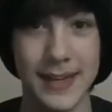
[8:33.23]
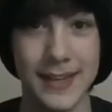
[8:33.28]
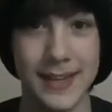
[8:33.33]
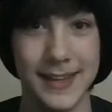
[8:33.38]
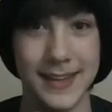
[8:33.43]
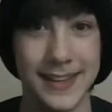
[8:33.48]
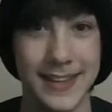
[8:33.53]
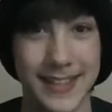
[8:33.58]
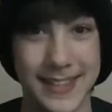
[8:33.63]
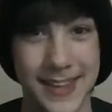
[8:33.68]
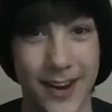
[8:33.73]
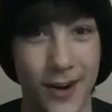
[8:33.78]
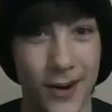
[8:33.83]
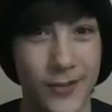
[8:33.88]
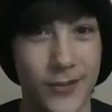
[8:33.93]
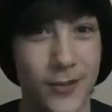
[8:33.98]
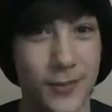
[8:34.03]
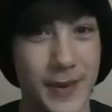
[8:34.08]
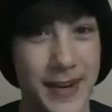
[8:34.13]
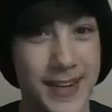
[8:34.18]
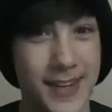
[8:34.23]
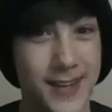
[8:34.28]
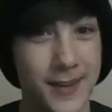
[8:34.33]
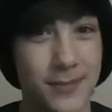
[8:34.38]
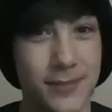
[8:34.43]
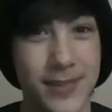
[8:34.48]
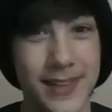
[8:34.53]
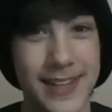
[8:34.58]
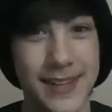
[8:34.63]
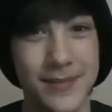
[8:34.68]
it's hard for me to
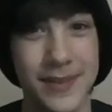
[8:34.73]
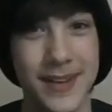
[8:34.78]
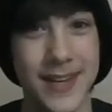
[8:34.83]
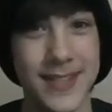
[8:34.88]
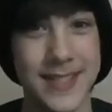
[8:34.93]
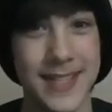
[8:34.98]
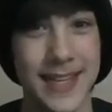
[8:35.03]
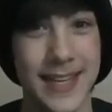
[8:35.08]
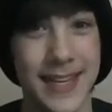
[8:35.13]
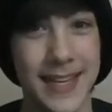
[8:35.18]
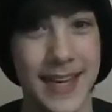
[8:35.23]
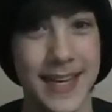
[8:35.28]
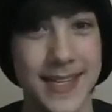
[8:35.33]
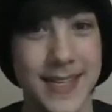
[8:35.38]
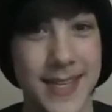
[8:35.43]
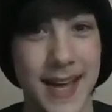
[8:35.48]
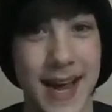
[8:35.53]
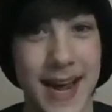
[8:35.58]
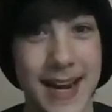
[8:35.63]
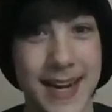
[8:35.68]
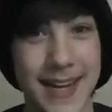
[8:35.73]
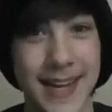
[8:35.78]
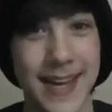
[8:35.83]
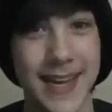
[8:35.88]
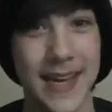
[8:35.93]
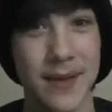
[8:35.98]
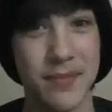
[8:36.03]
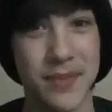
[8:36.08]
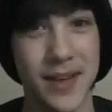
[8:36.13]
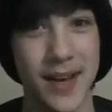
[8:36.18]
complete because of the anxiety I
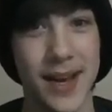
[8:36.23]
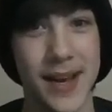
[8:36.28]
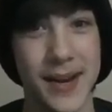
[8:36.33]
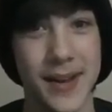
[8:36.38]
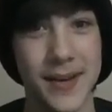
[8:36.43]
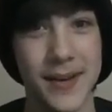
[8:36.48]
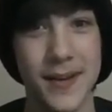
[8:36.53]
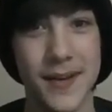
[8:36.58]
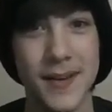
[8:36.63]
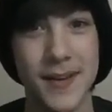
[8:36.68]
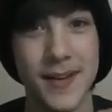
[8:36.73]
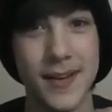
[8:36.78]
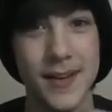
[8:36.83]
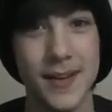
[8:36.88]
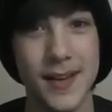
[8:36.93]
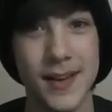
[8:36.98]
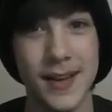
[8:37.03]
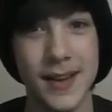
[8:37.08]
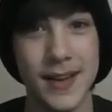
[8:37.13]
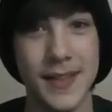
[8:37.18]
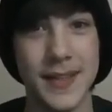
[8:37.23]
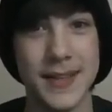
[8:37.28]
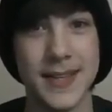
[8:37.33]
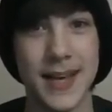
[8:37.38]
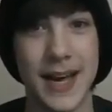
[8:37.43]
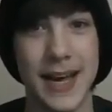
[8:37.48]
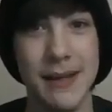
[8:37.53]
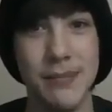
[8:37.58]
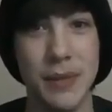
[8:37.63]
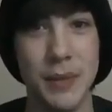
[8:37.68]
get behind it, the
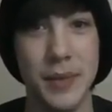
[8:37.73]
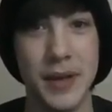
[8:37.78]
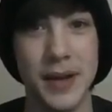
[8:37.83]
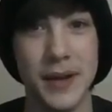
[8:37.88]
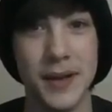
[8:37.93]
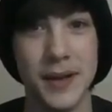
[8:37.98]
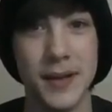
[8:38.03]
time limit.